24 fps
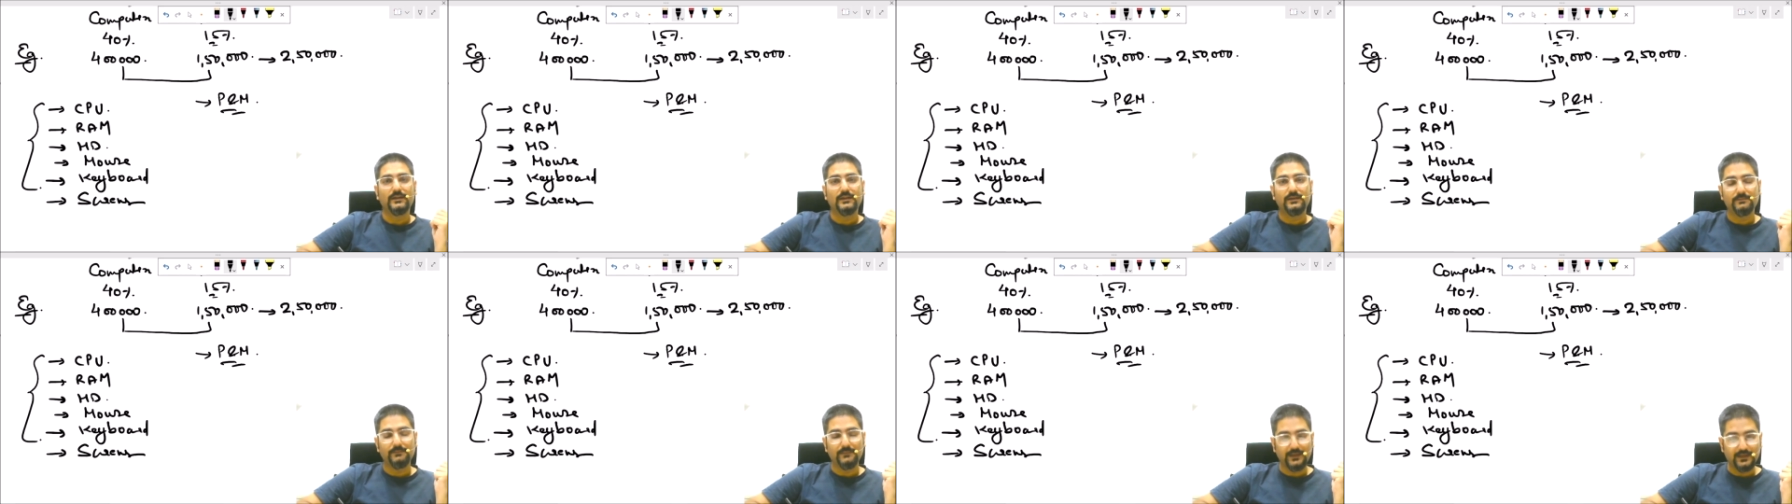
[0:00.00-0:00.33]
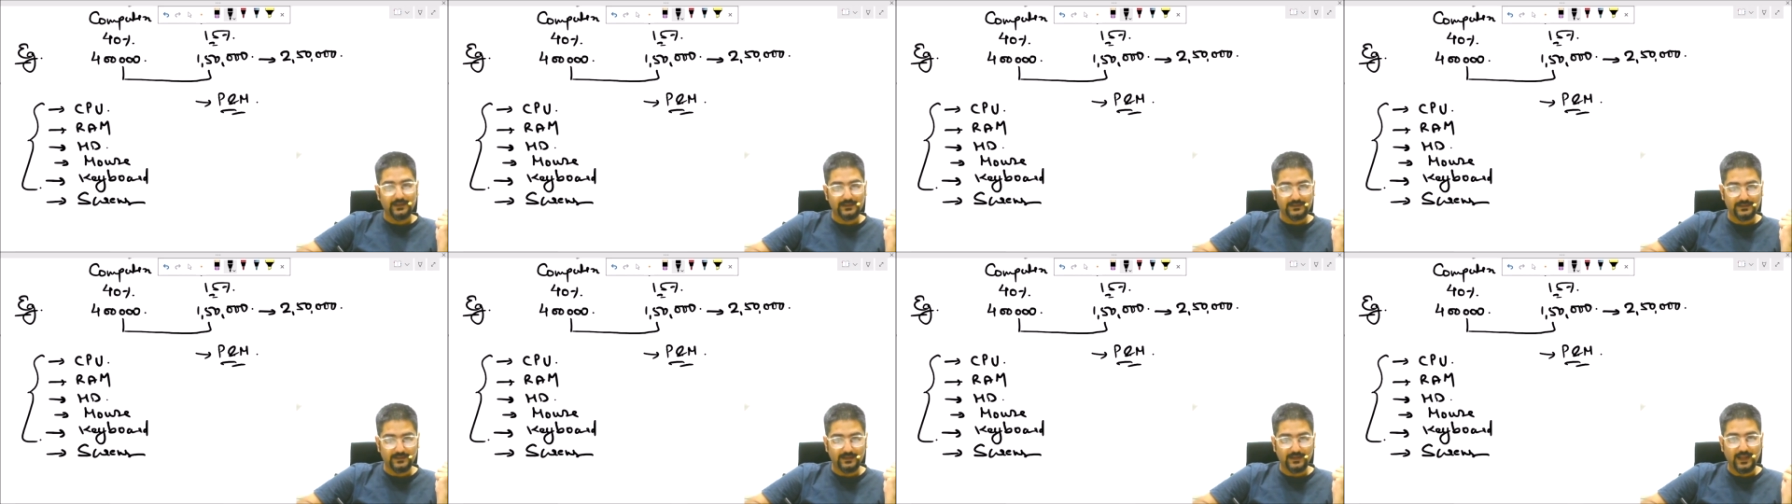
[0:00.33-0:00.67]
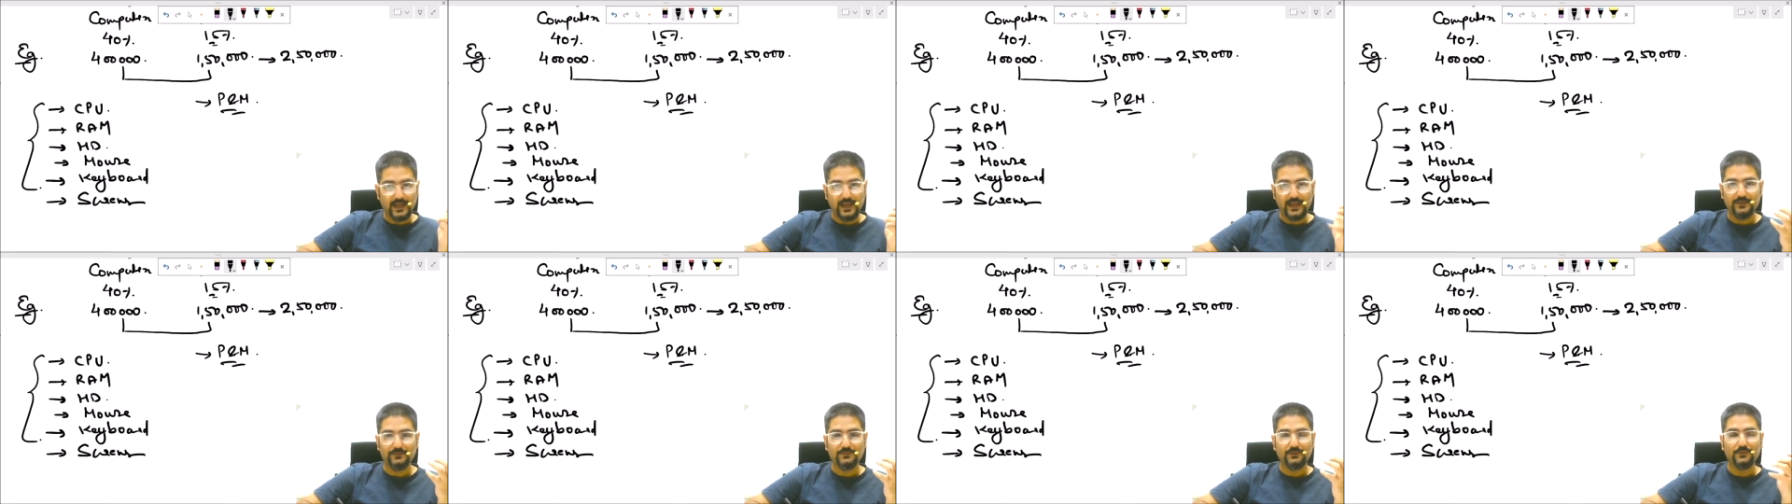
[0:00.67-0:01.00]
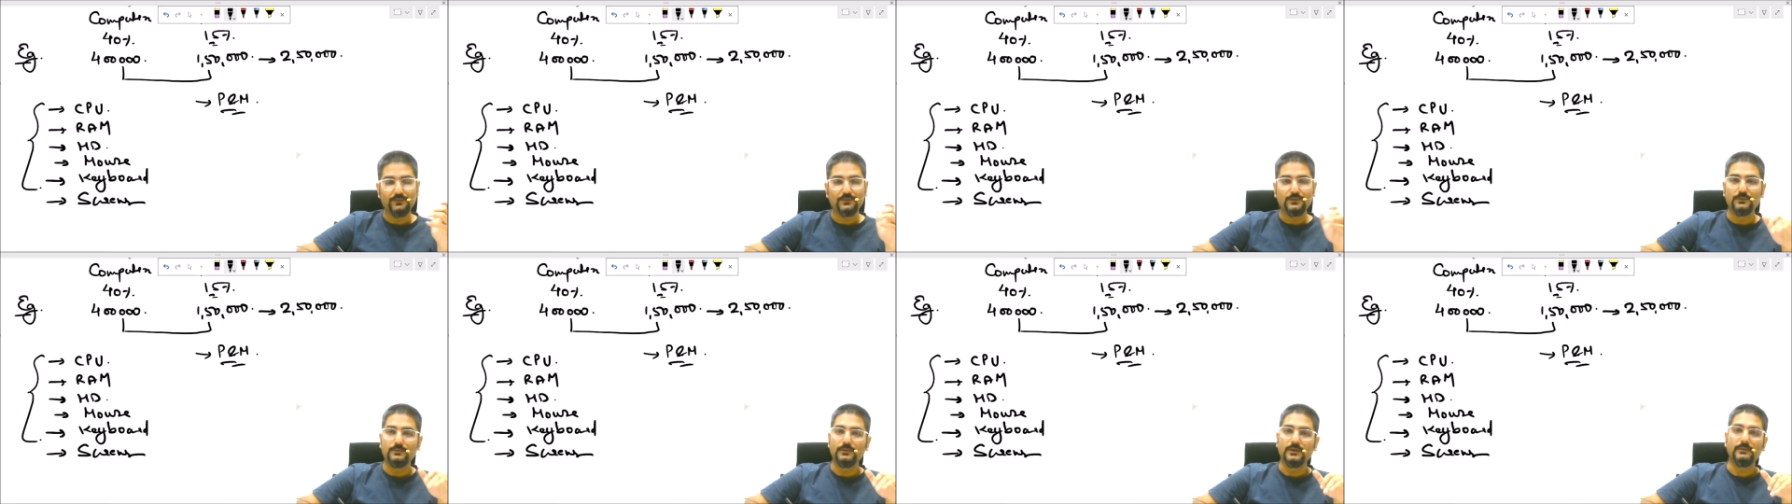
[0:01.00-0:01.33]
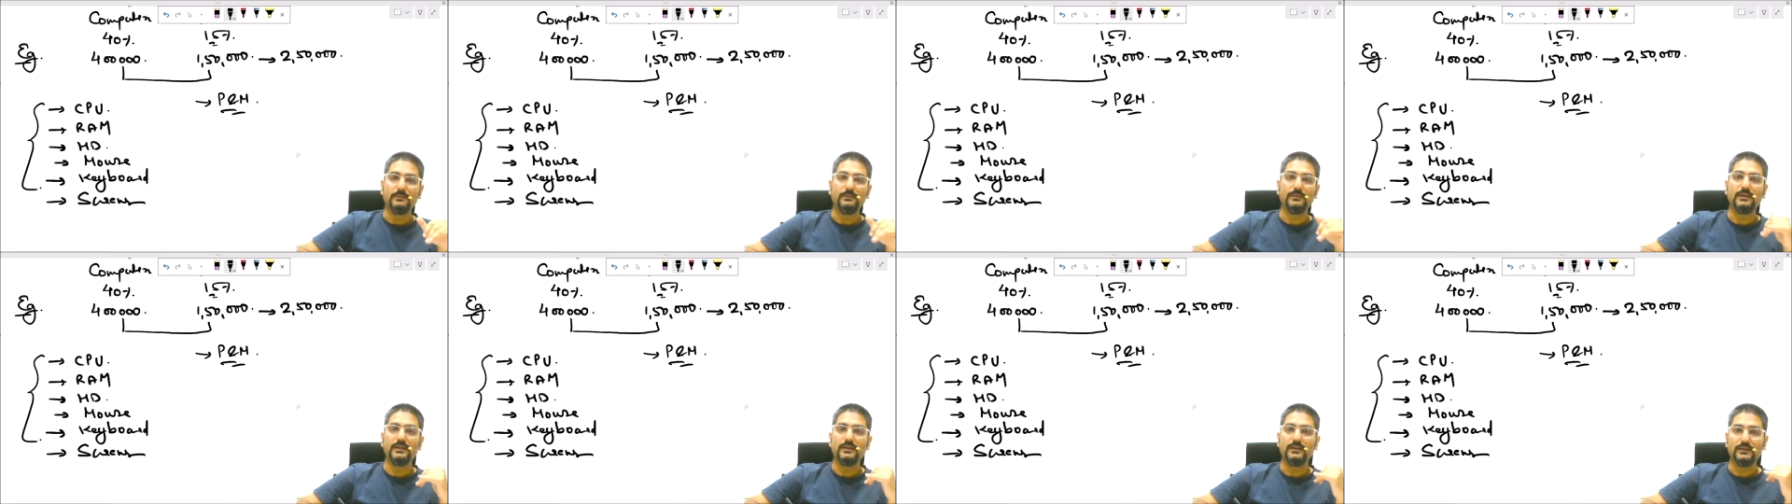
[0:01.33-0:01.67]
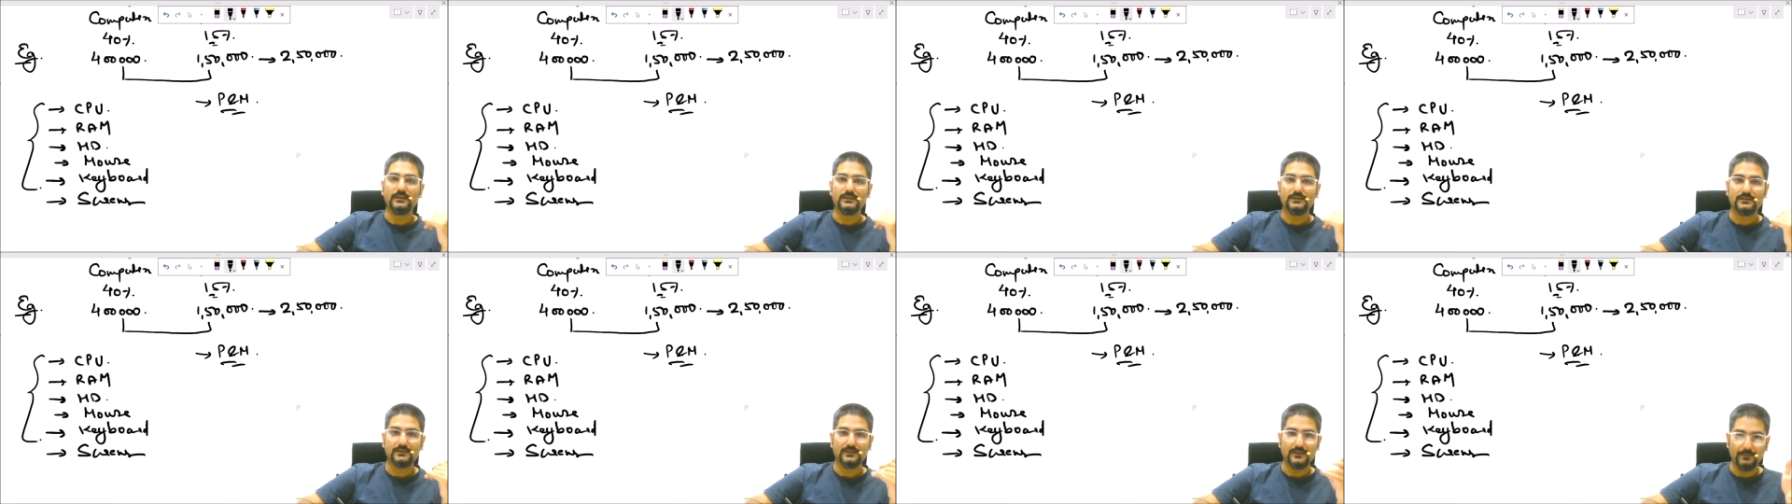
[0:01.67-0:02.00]
it makes life of human
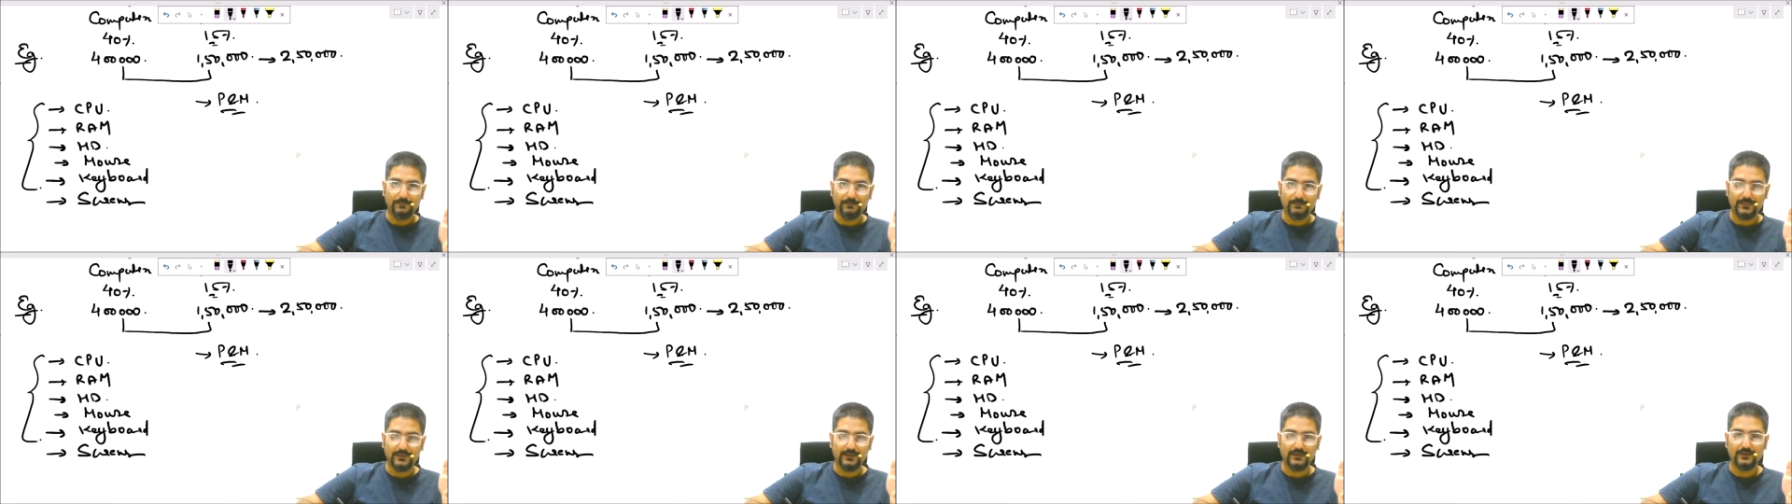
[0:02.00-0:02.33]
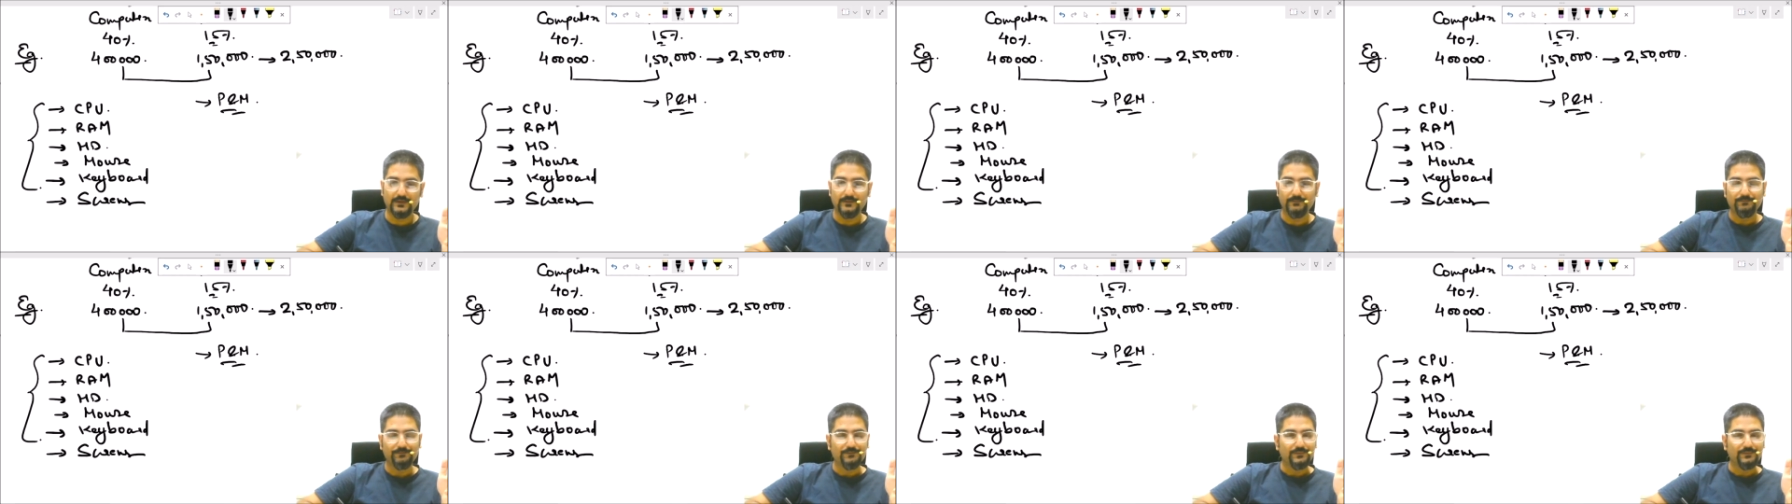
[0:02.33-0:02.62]
being simple